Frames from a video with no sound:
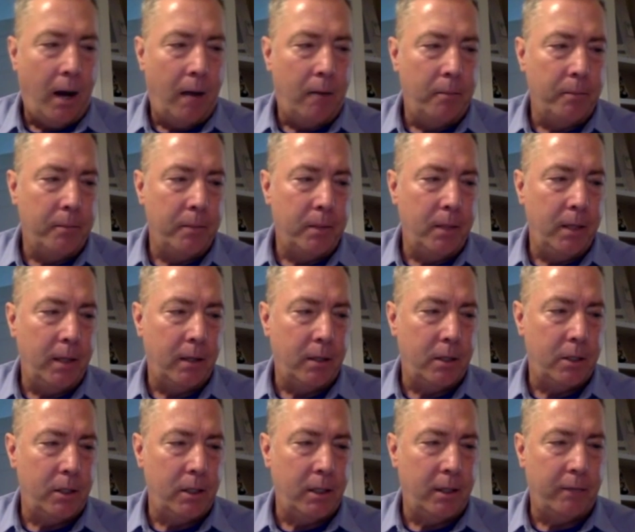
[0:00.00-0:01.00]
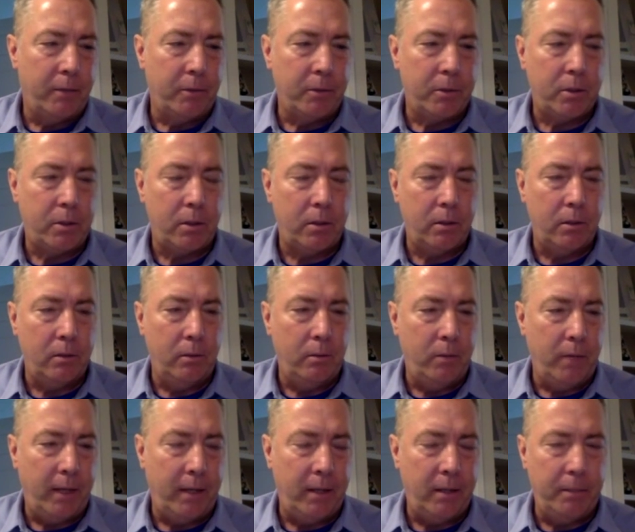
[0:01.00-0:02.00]
Um, the energy levels
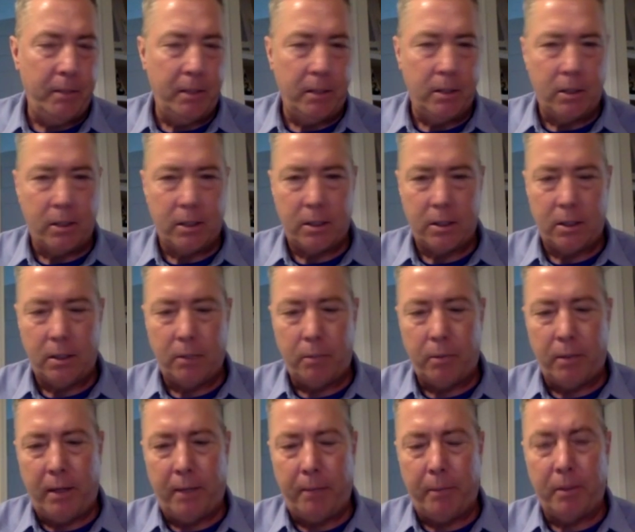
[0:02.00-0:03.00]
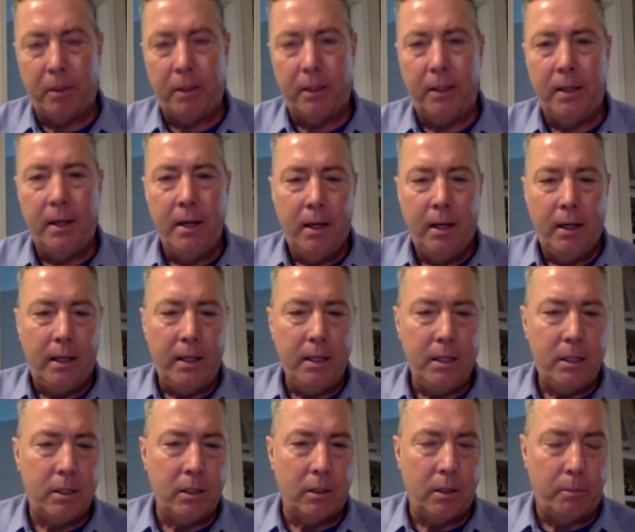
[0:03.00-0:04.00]
had to be adjusted properly.
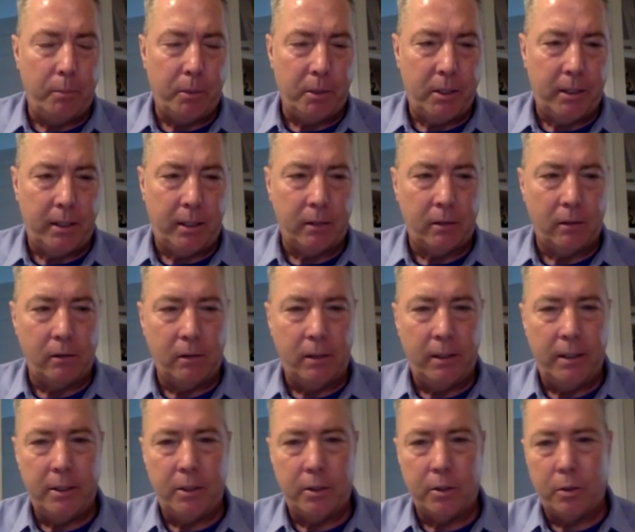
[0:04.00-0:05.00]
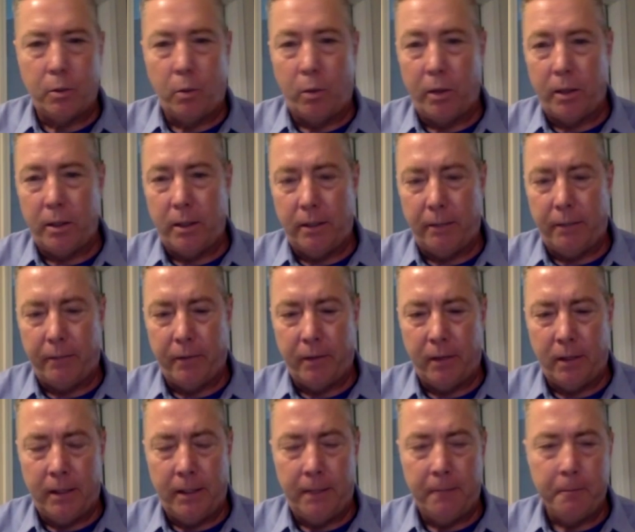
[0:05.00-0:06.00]
Each of the particular lasers worked
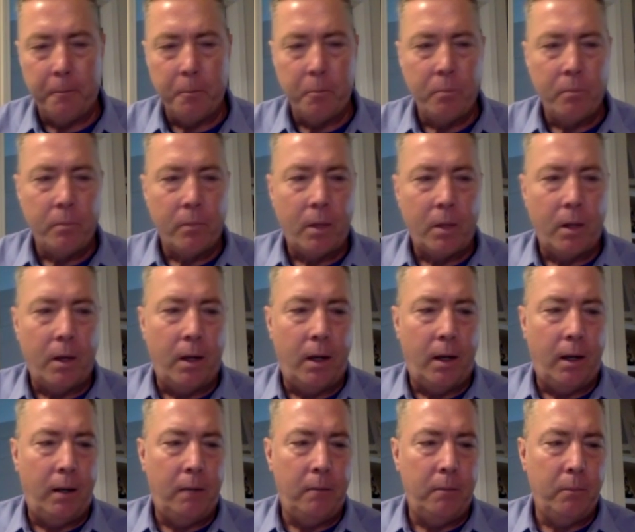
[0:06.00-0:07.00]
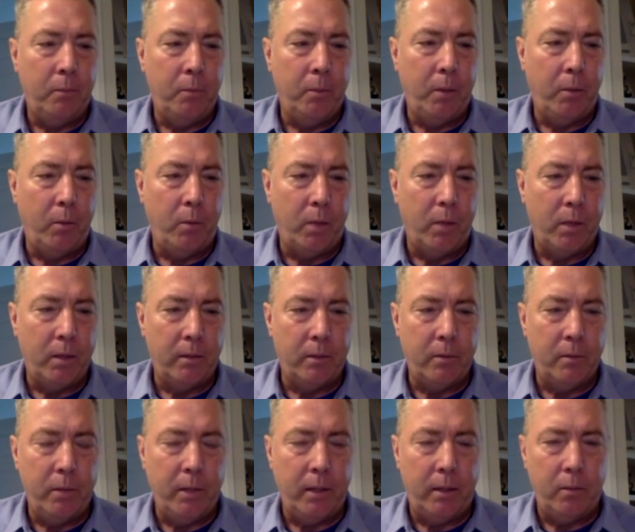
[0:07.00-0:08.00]
differently. Um, we,
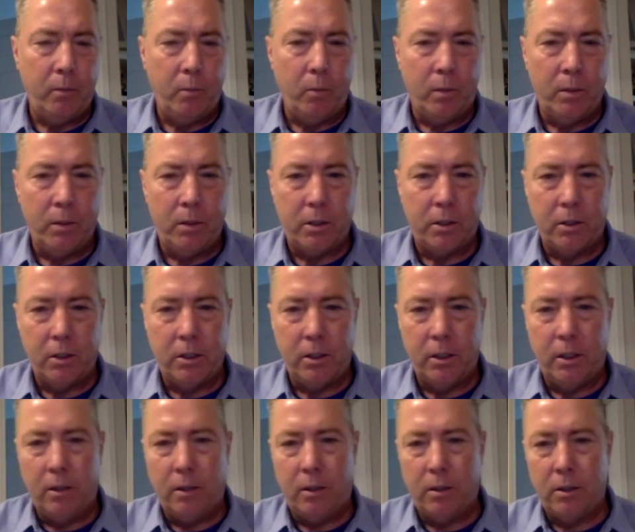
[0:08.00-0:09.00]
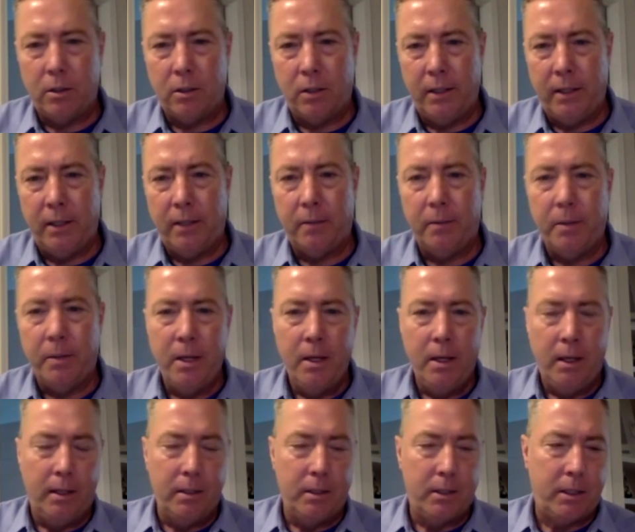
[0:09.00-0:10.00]
one, we had one surgeon go to Toledo
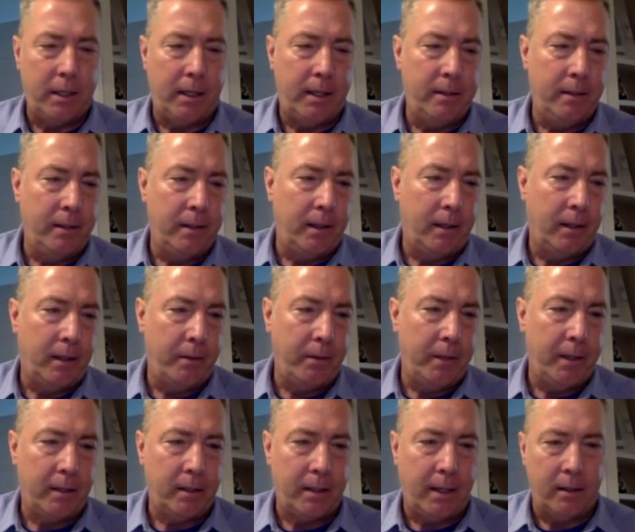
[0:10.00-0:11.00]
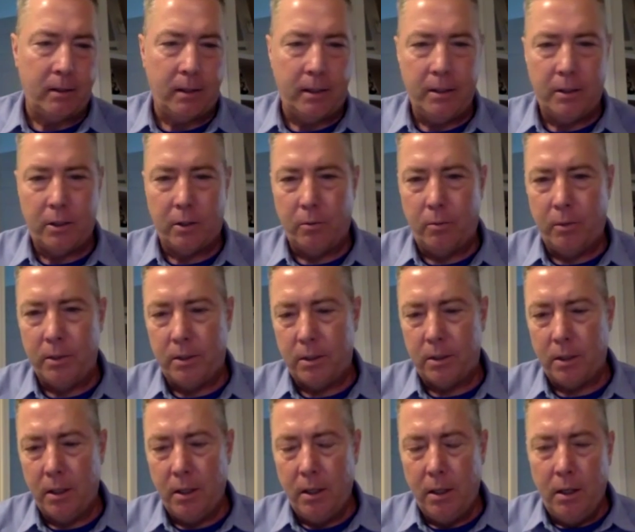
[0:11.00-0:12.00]
and said uh, that that laser
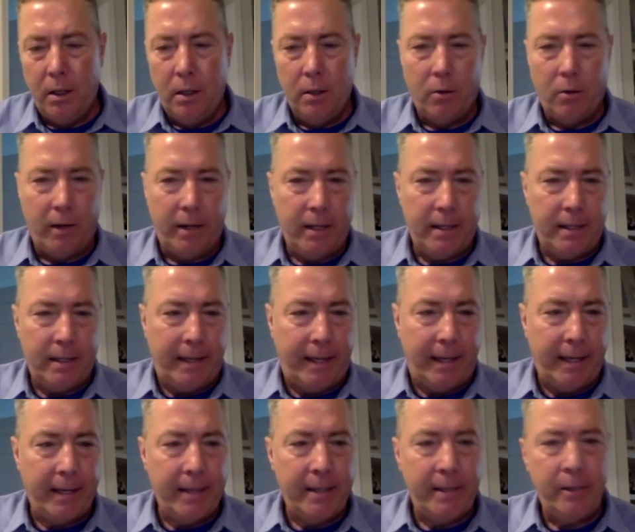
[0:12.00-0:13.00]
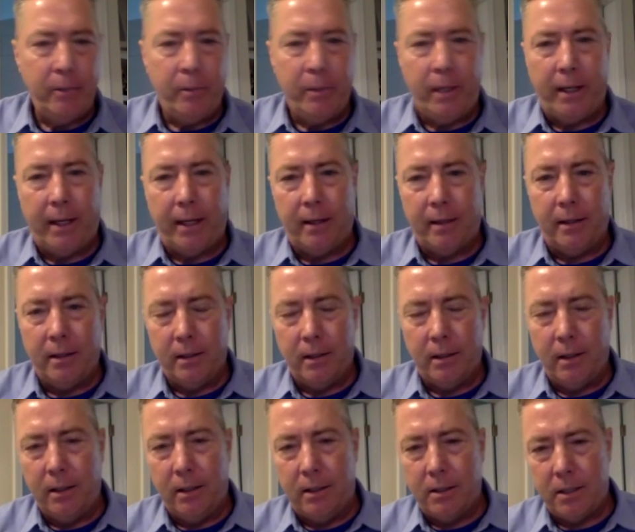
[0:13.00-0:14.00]
was great and dandy. We had
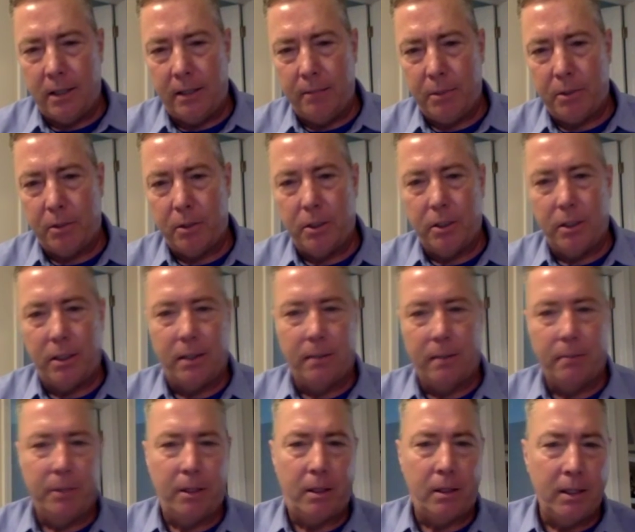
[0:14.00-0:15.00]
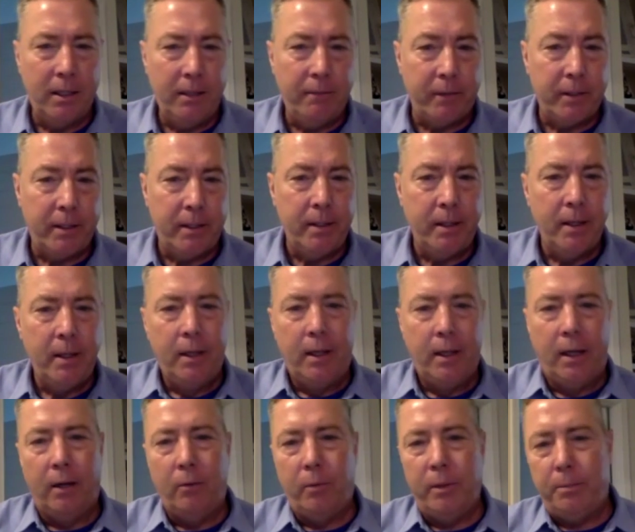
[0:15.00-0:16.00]
an, the same surgeon come to Cleveland
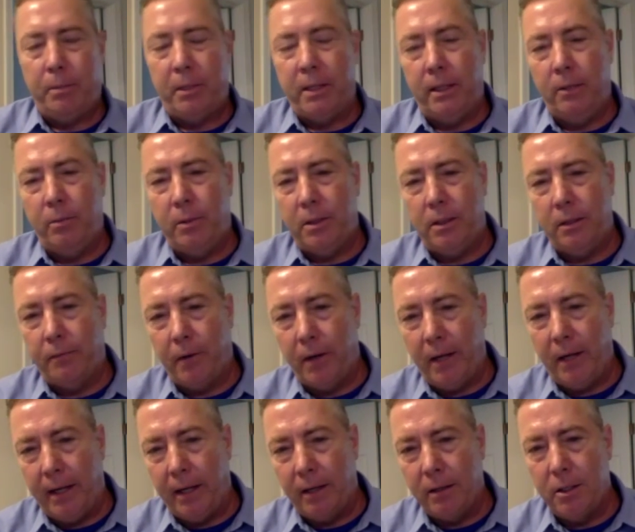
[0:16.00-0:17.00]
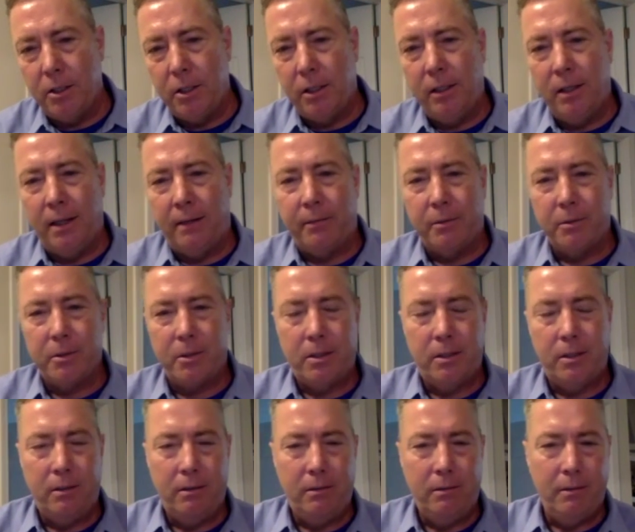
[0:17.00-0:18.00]
and we played with different energy
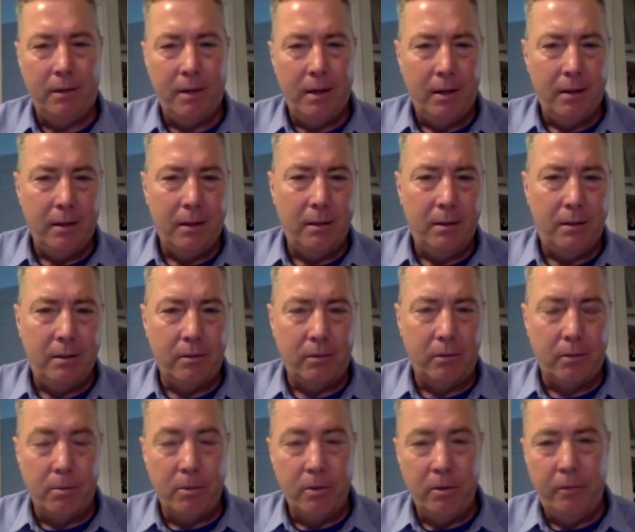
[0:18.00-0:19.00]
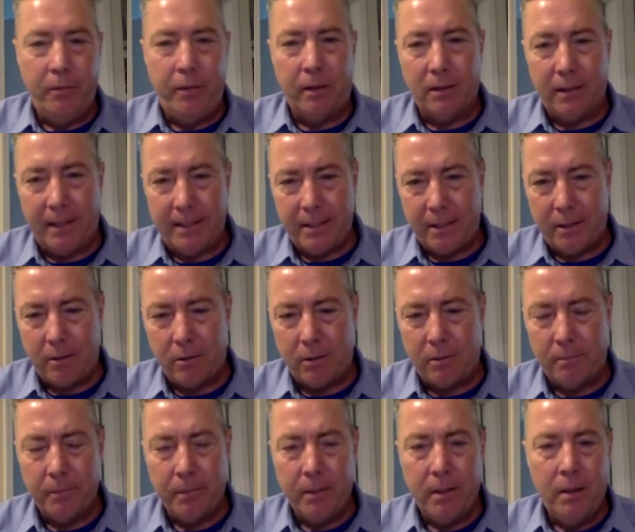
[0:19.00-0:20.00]
levels to, to remove the
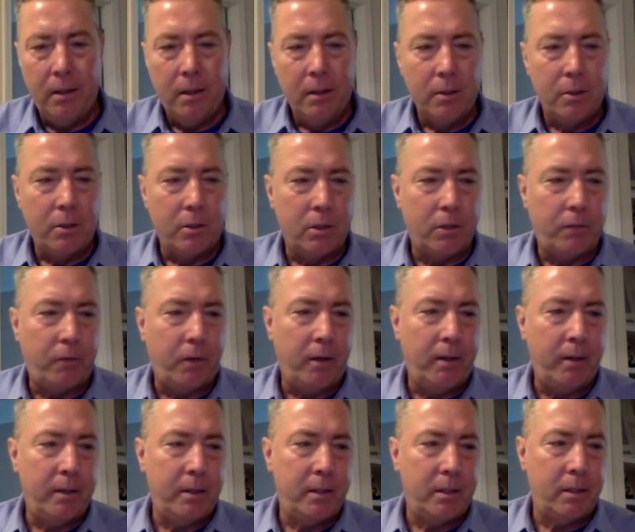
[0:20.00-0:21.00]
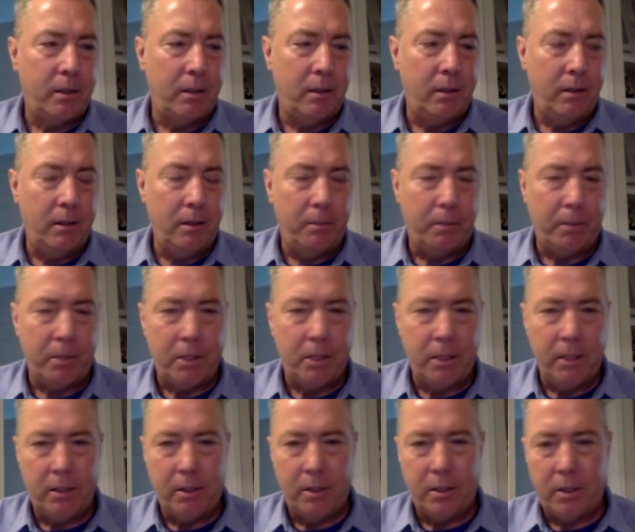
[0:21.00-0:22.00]
lenticle. So as far as the
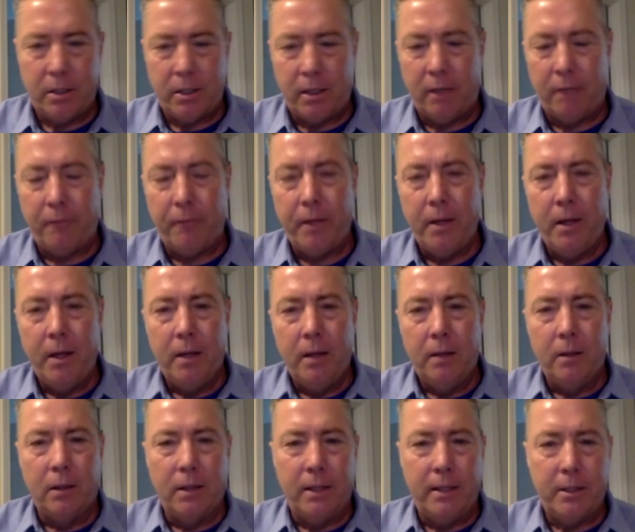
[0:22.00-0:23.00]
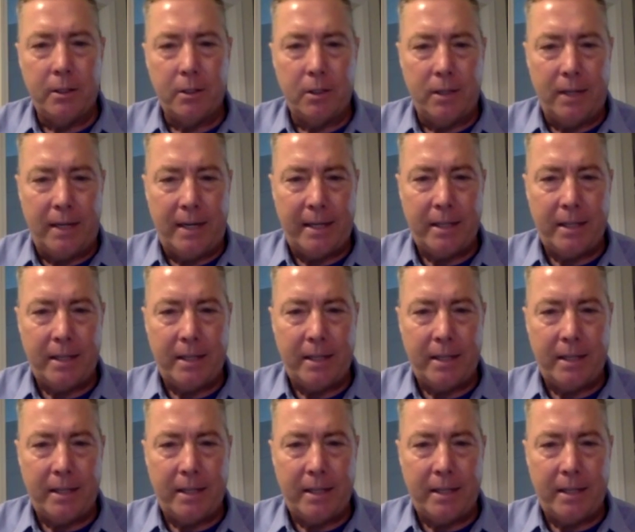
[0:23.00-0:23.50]
procedure itself, the laser